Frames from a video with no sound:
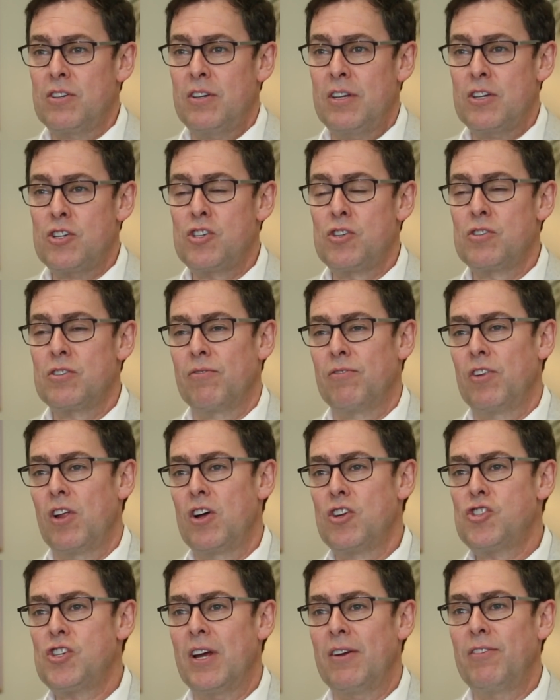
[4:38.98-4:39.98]
issues of
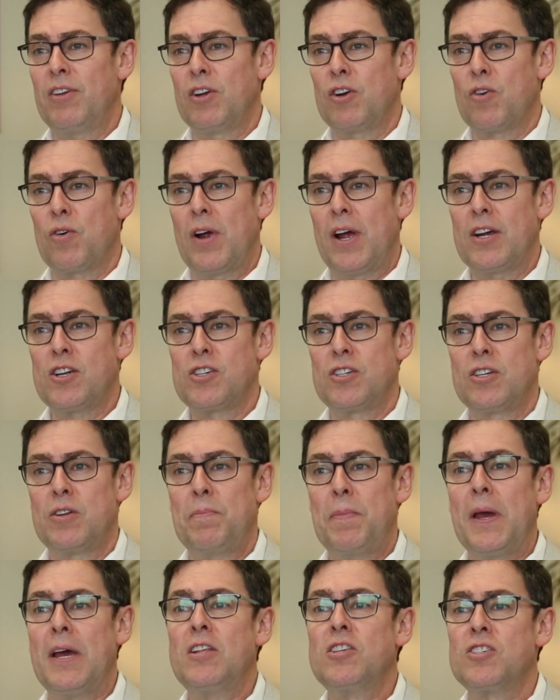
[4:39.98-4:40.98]
longevity of correction
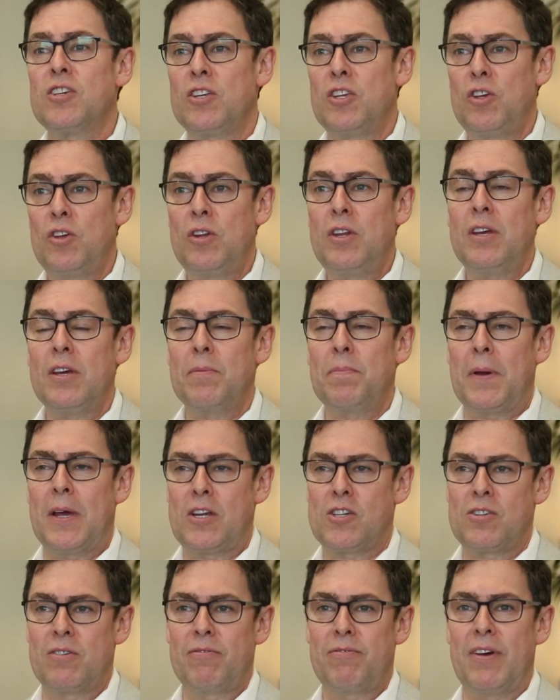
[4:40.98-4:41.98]
depends on unique
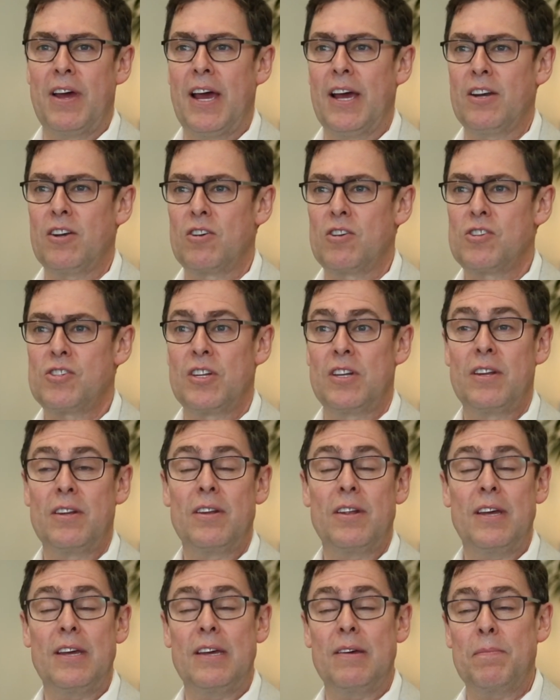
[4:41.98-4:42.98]
patient factors, and
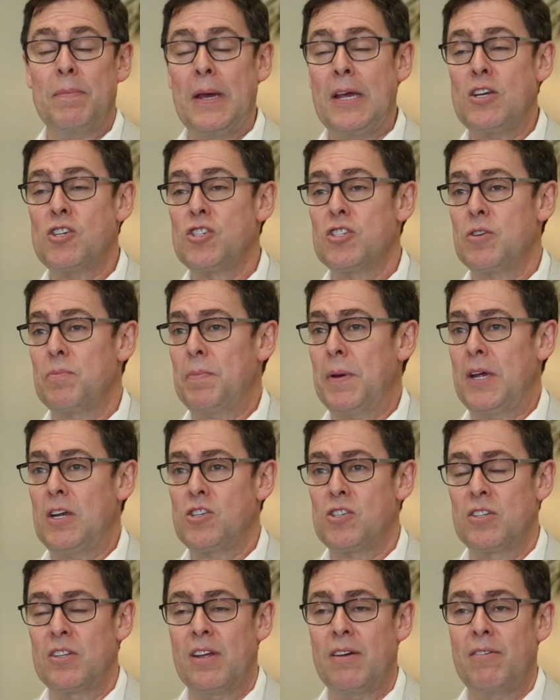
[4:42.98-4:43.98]
patient to
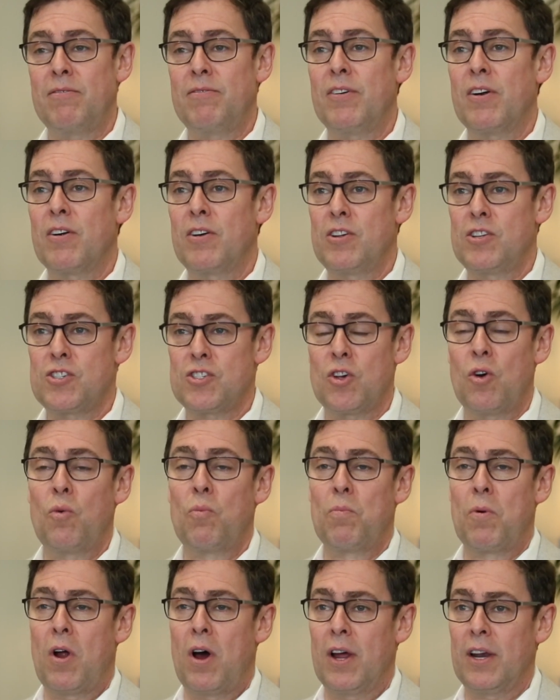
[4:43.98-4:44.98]
patient that varies so
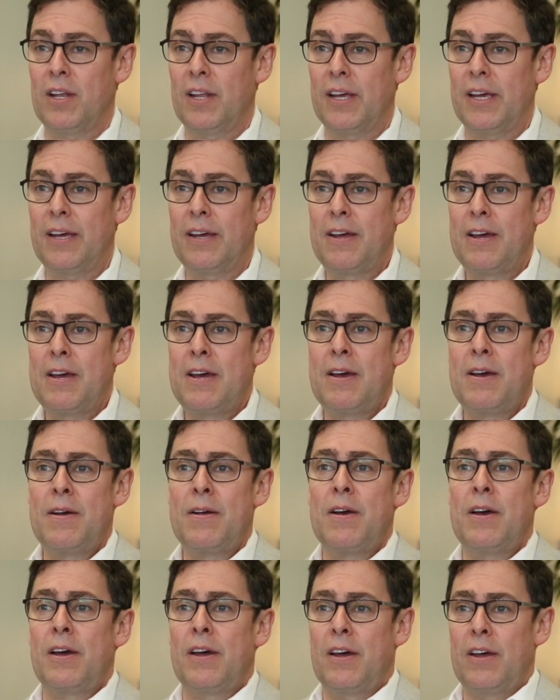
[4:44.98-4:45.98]
broadly.
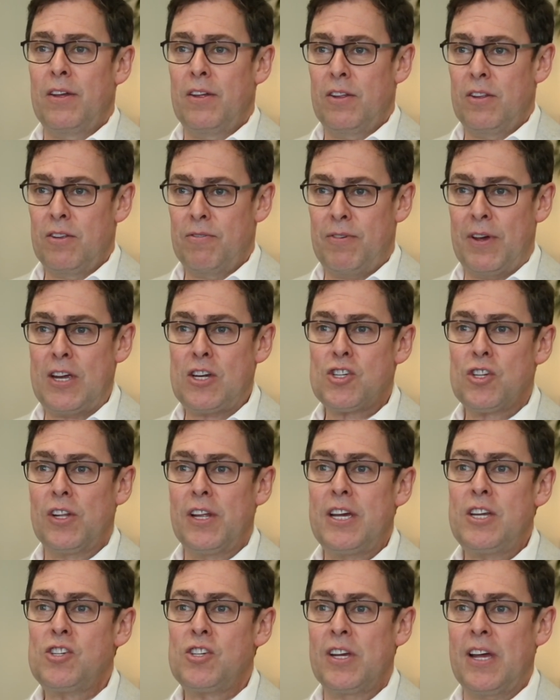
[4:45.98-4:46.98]
The
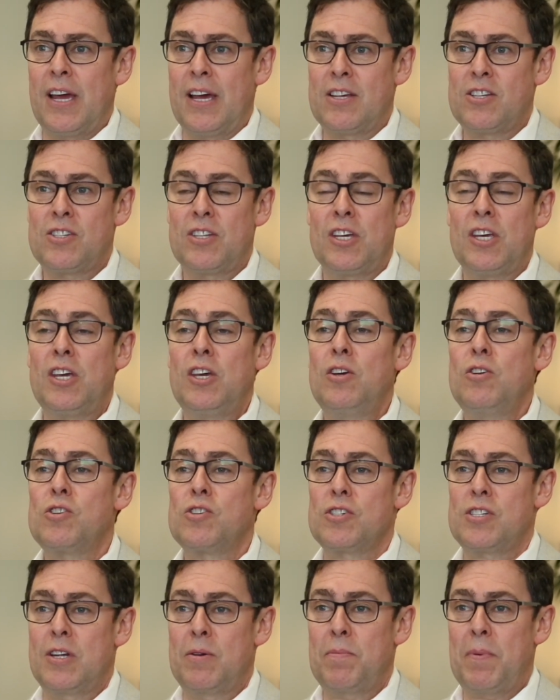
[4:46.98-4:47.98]
facial aging has the
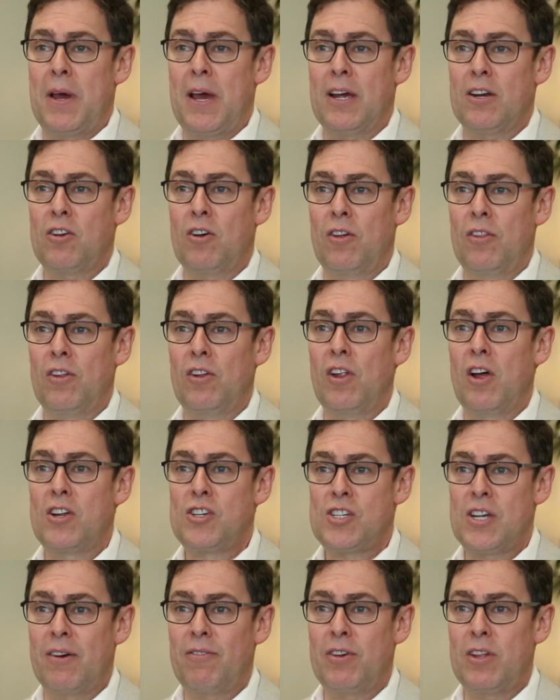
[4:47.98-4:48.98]
hugest impact on the
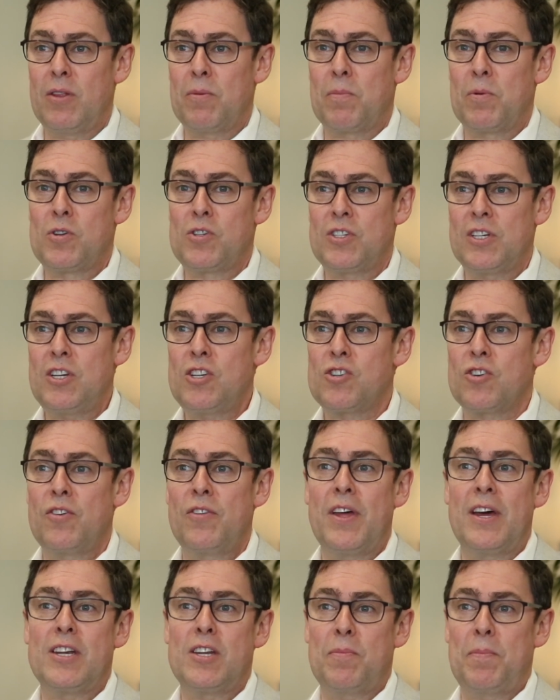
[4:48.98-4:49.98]
longevity of the procedure,
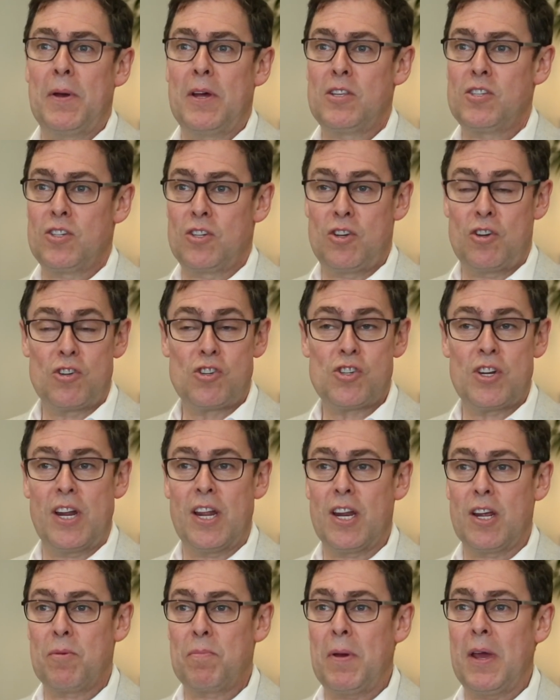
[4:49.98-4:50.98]
and that depends on your
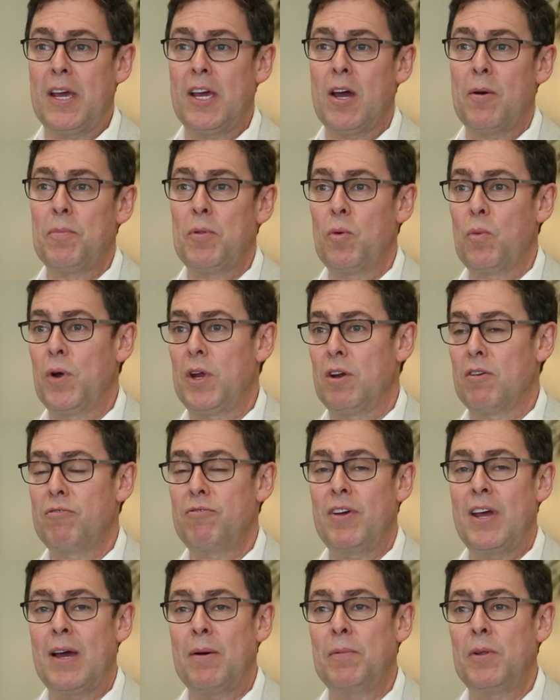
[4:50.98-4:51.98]
genetic makeup, the way your
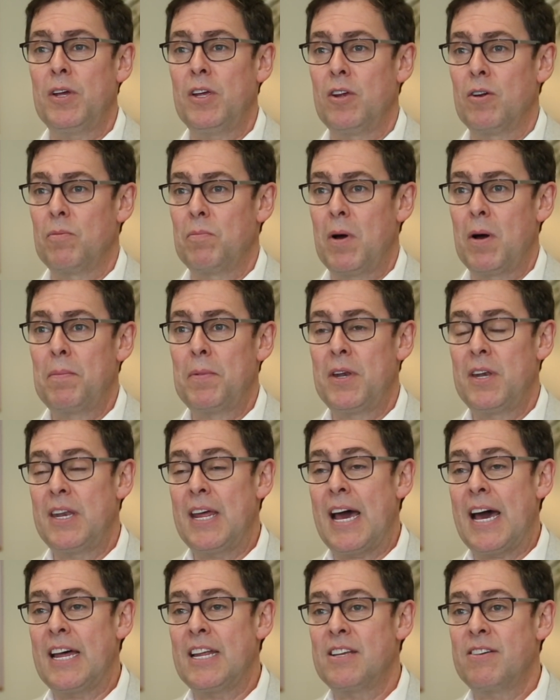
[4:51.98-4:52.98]
family, your mom and
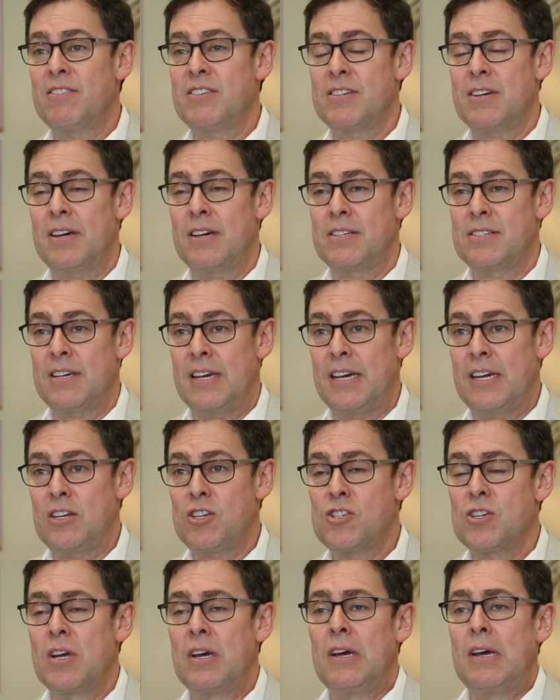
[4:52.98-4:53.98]
dad has
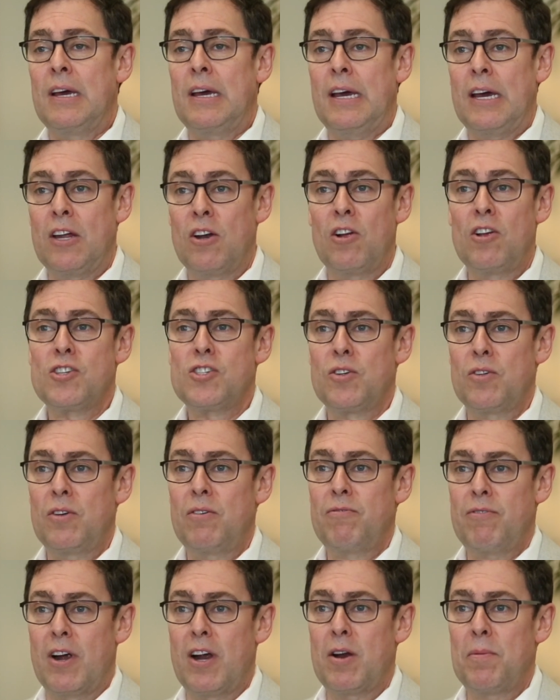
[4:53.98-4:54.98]
aged, and also the
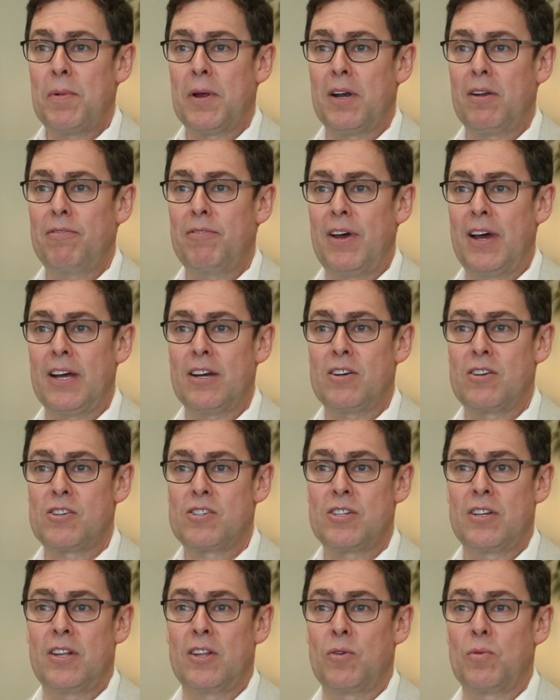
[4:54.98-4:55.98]
environmental
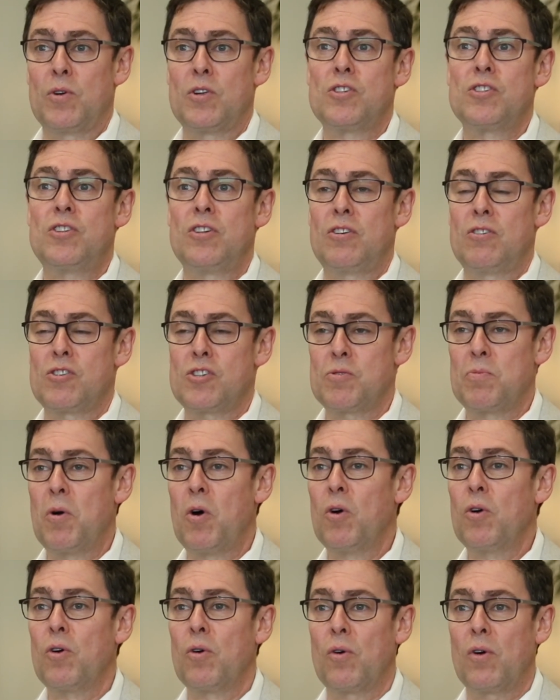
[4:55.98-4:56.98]
factors. In other words, do you
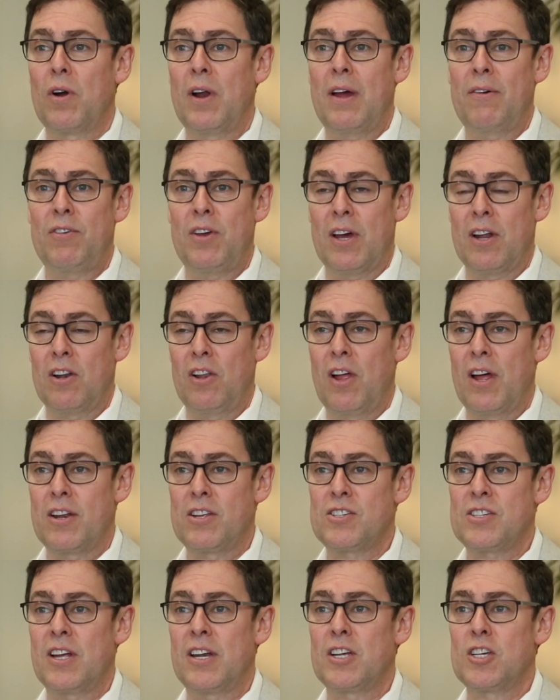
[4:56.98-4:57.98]
smoke, or have you had a lot
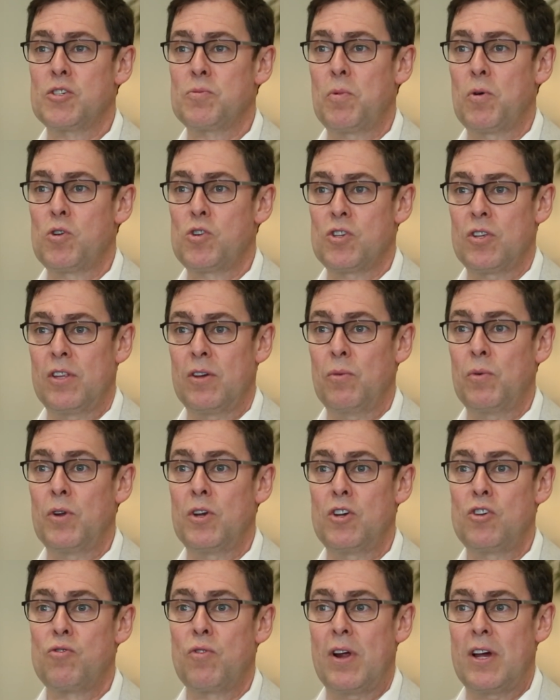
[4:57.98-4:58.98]
of sun exposure that
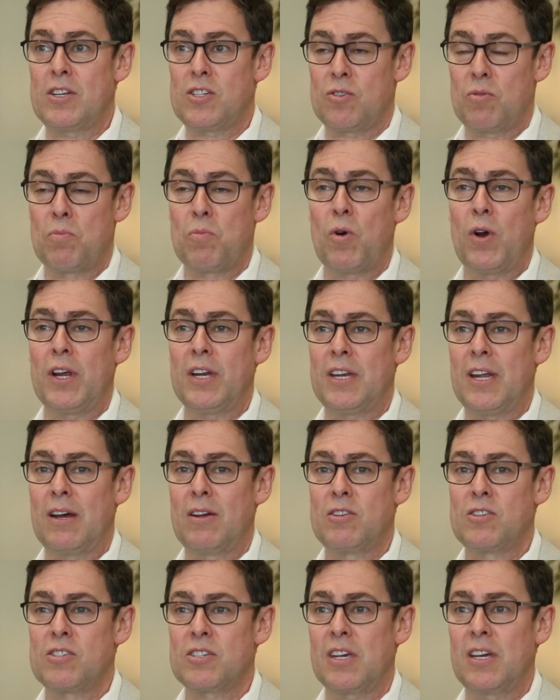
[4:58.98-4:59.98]
would address or break
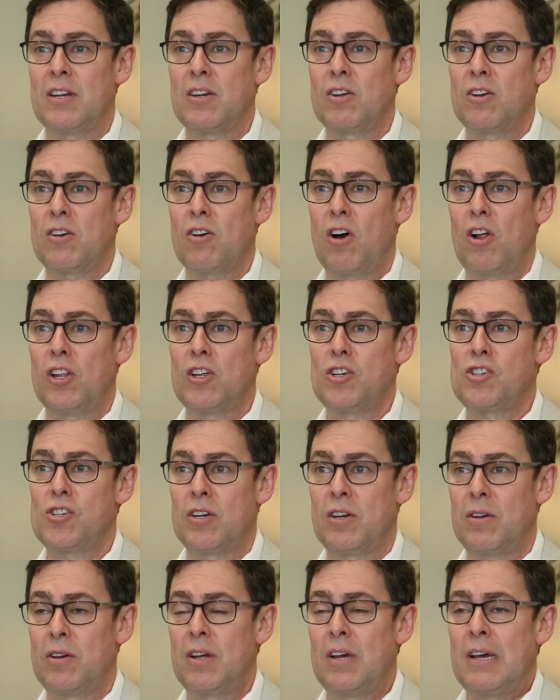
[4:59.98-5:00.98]
down skin
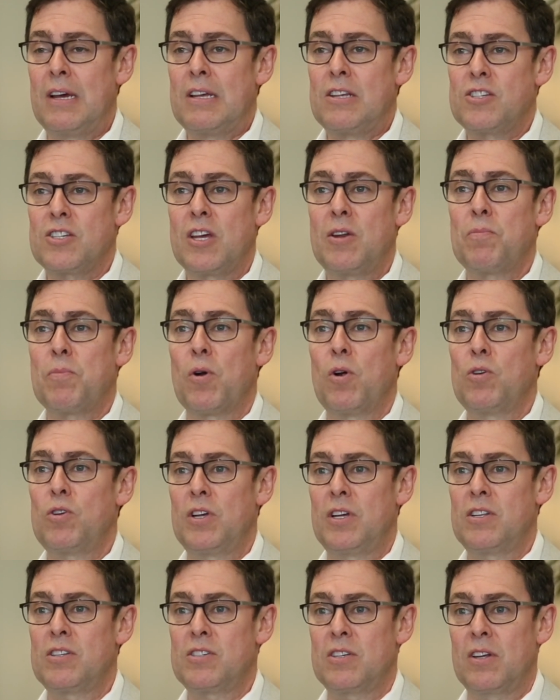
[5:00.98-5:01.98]
collagen and skin
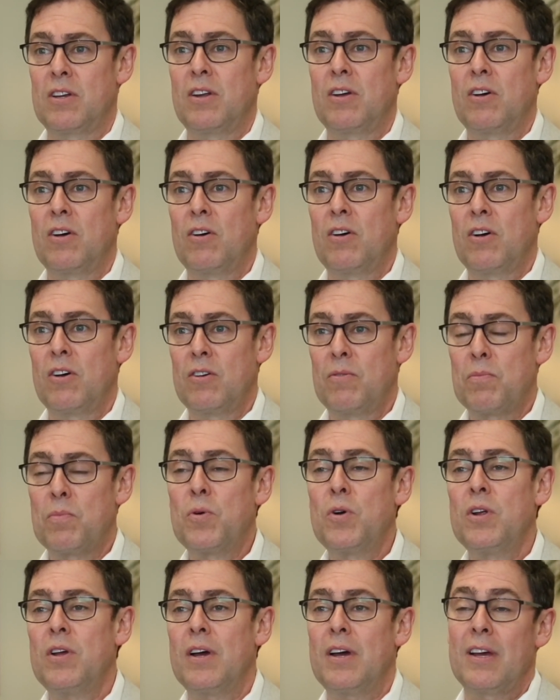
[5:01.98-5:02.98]
proteins that
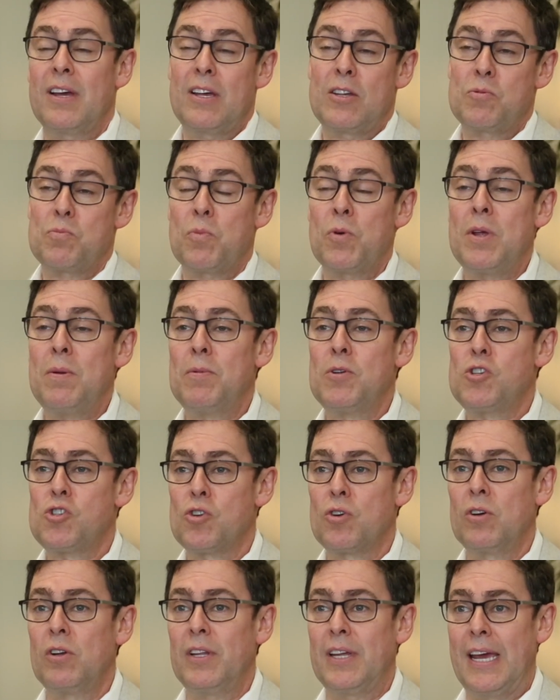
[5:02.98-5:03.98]

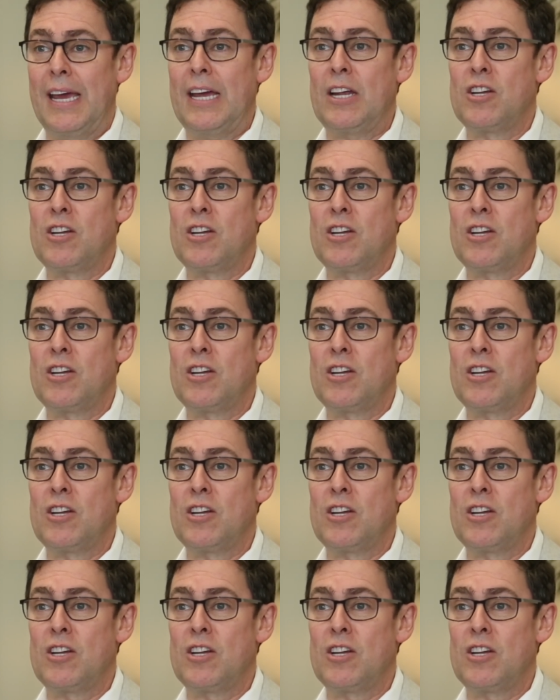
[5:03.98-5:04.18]
prematurely